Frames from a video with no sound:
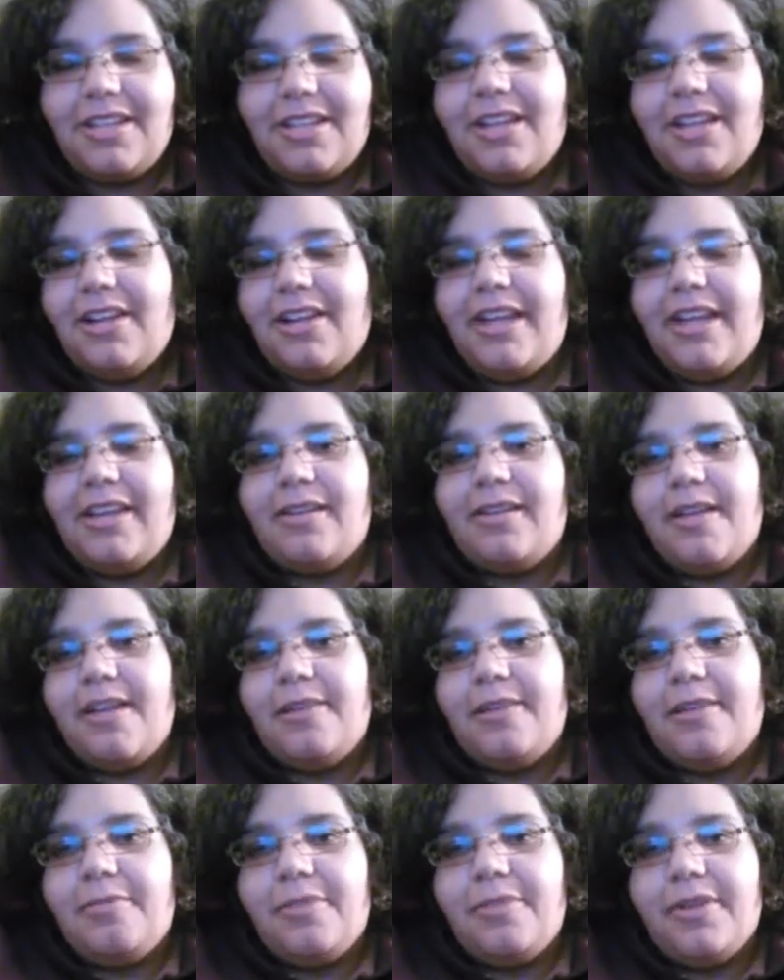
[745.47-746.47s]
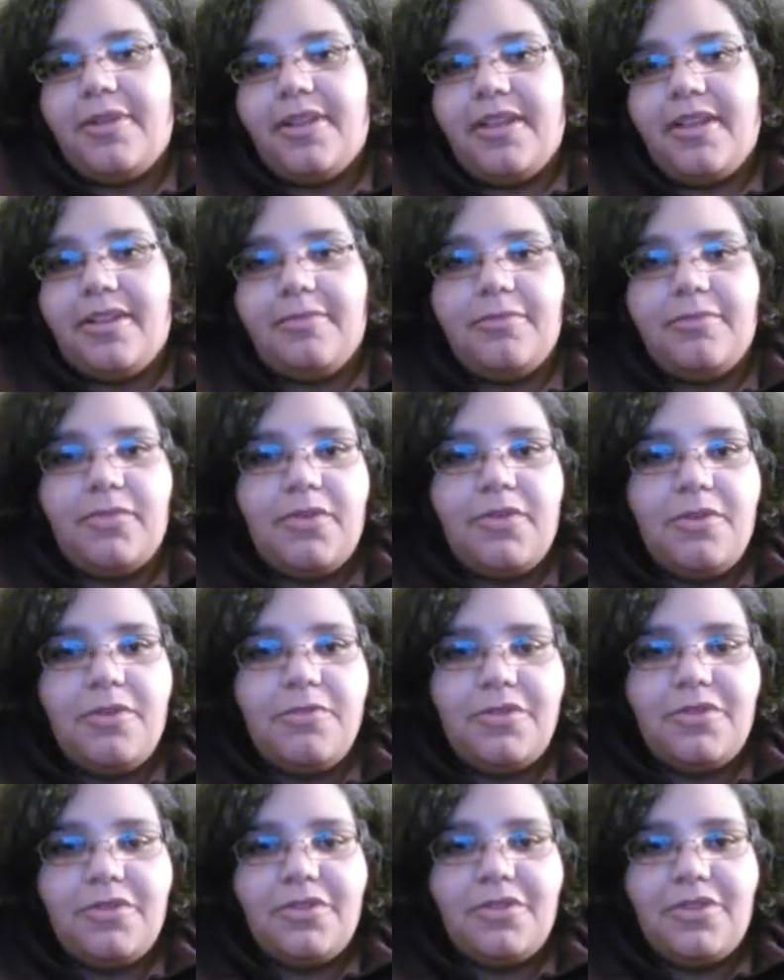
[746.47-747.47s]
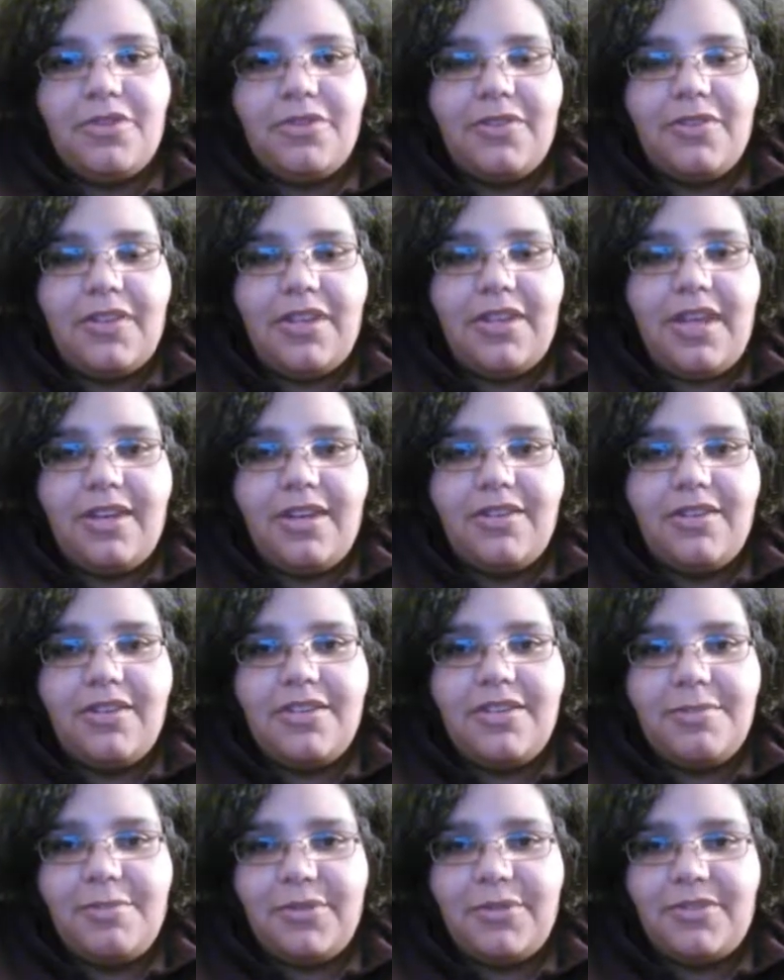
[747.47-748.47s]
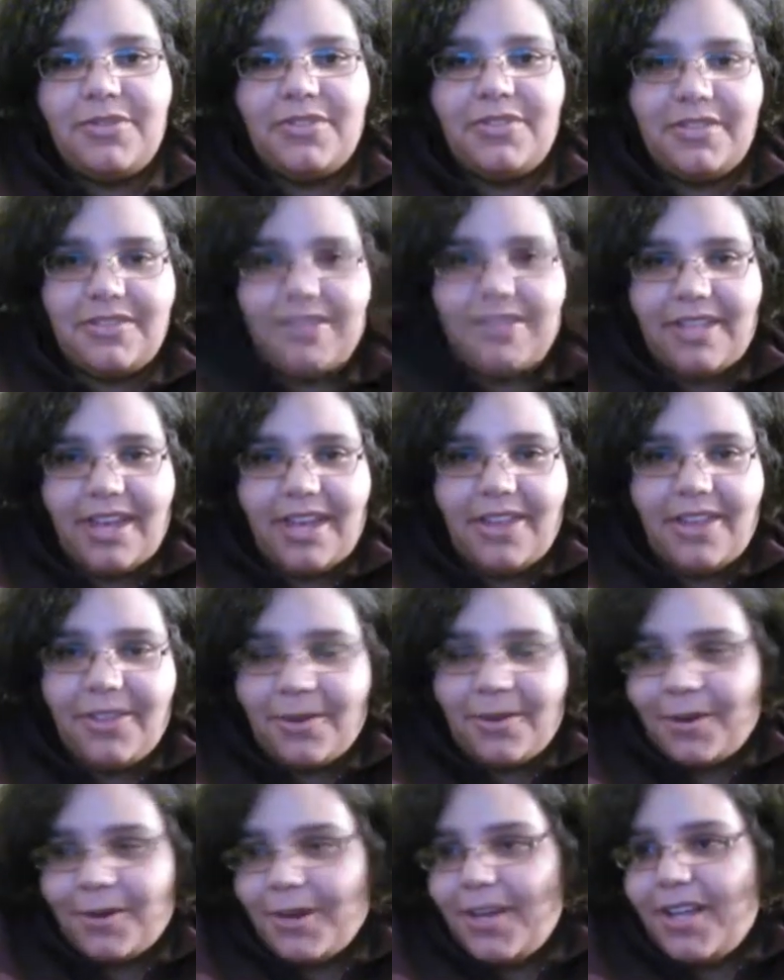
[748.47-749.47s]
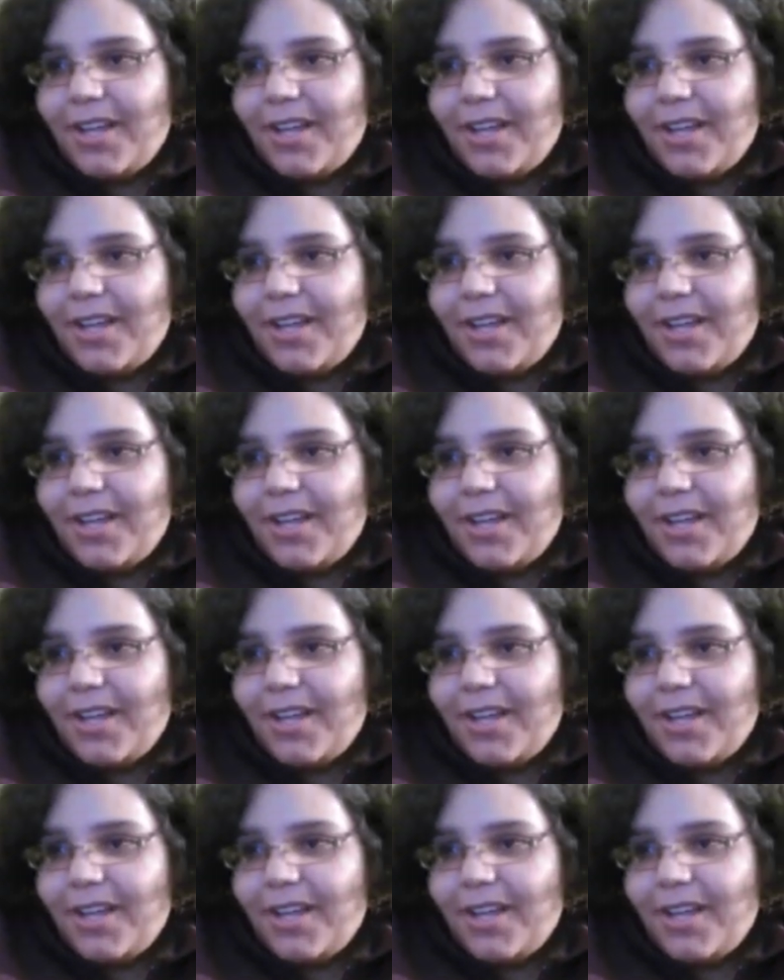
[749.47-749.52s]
not end, but like almost to the end, she puts it together.